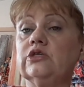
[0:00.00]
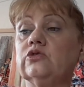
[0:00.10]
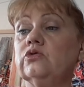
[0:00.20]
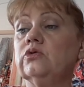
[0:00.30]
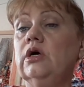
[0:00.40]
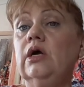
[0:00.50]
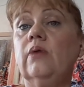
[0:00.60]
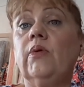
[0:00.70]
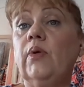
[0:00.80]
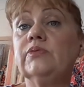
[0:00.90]
So
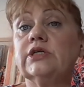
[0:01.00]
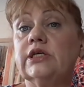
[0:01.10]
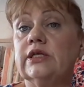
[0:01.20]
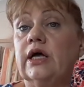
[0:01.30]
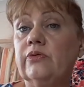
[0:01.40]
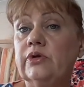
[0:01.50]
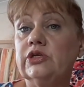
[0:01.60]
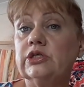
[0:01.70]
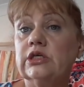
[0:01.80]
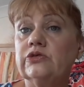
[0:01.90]
my mum's great that way.
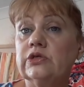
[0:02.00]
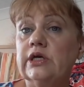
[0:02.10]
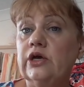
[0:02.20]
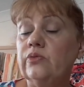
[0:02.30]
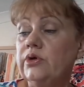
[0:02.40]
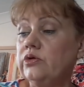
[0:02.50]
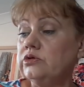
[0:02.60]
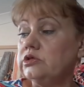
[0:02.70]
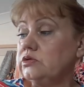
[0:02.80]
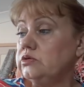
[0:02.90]
She does really help me
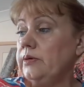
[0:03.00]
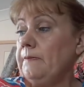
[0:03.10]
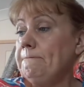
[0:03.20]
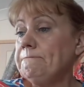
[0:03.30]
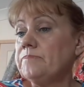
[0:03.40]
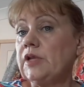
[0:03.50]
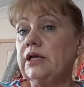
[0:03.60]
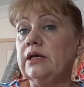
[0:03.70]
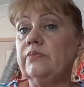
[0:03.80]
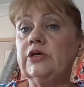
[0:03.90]
out. So
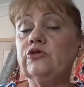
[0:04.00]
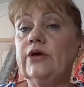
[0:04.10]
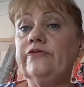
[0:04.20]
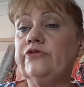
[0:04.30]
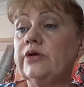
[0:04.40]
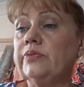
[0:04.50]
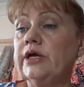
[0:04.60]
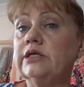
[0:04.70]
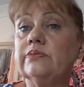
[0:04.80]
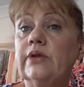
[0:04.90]
But you do envy your
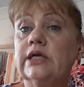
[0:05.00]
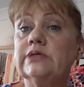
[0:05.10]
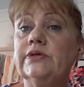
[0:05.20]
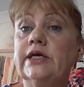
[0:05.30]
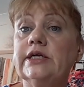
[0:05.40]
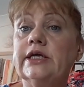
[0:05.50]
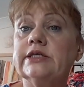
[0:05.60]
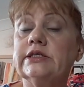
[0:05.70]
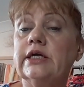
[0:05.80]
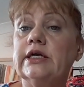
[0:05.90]
pets, but that's me
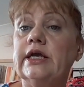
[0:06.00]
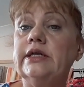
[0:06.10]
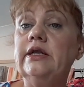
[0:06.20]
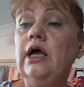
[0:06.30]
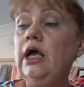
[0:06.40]
digressing again.